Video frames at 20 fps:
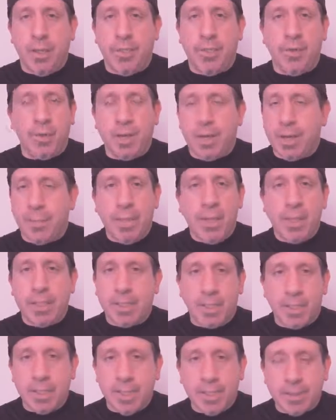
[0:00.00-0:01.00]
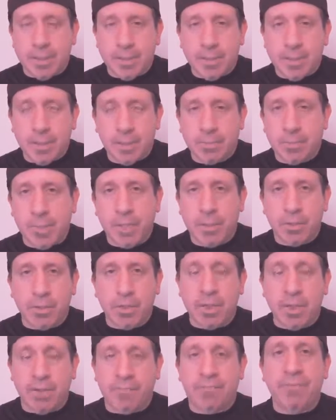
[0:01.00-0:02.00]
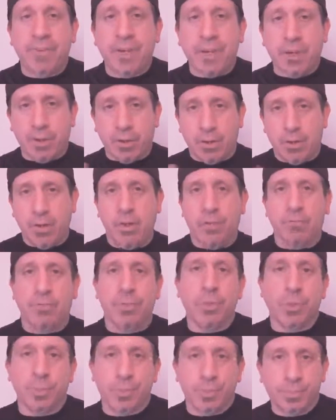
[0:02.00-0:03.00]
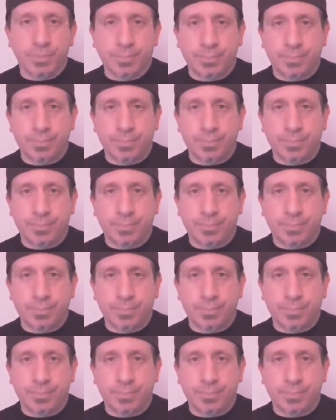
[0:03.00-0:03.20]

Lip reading: they're not making that decision based on any fear of you.